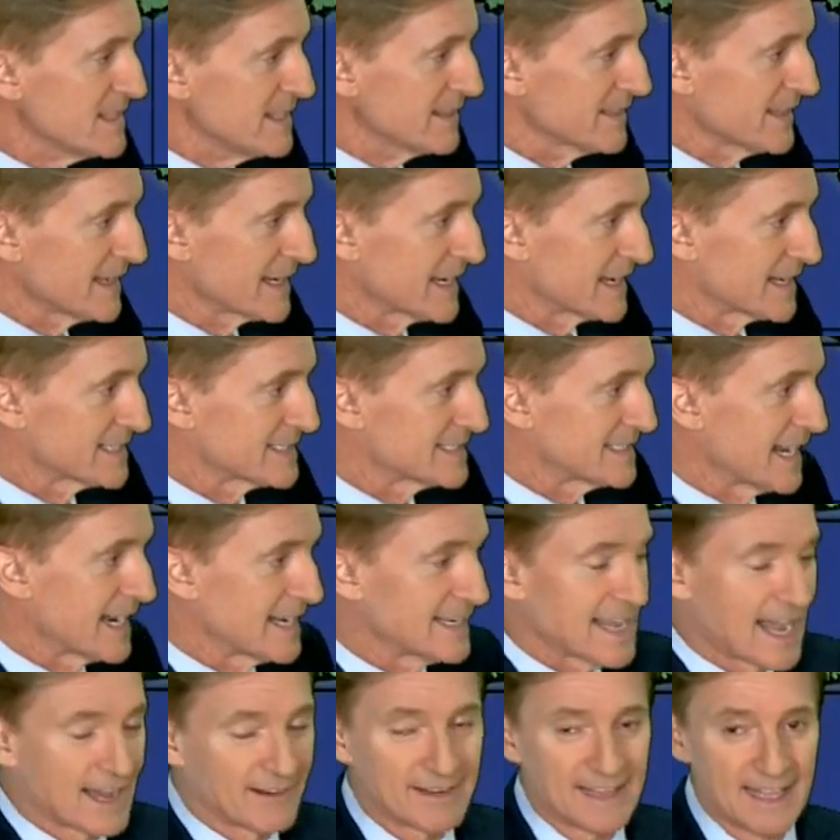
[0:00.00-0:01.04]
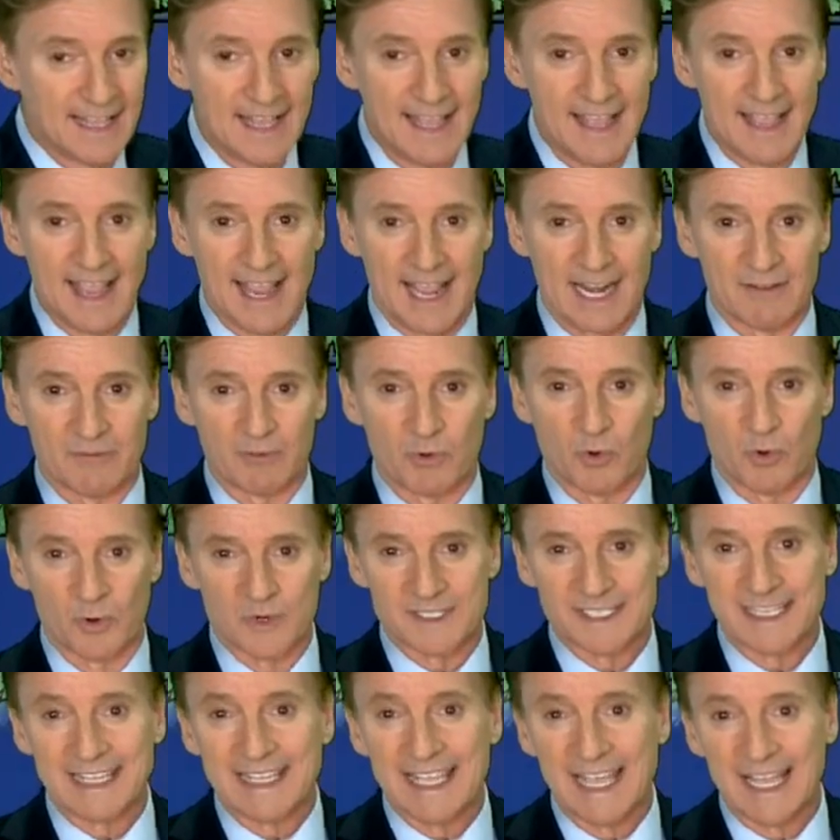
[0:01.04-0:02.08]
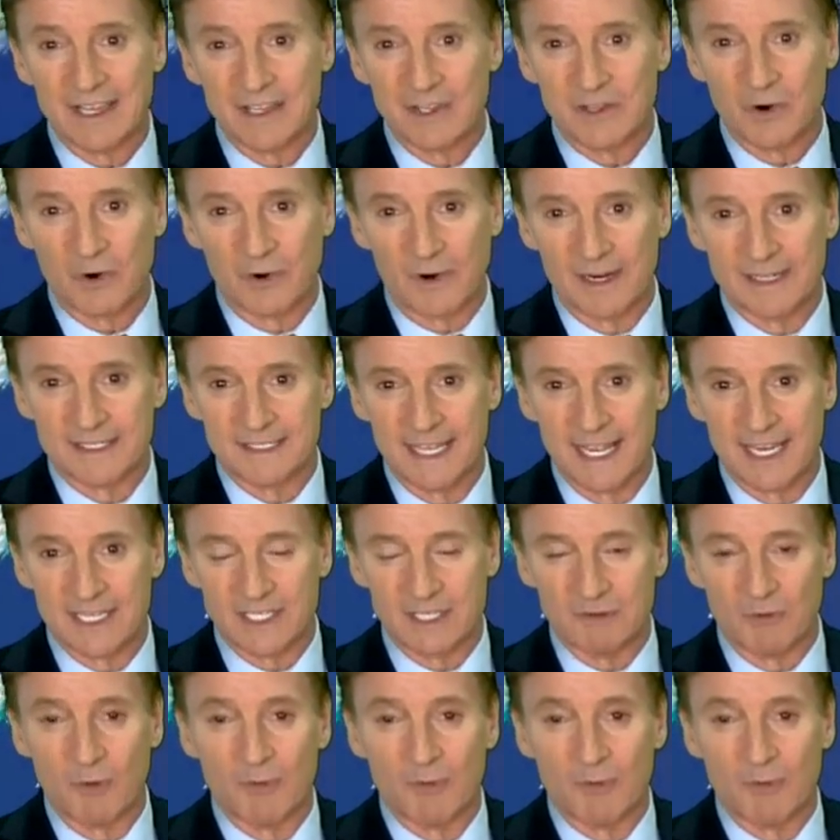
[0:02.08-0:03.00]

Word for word: they kind of stand out and, of course, get your attention.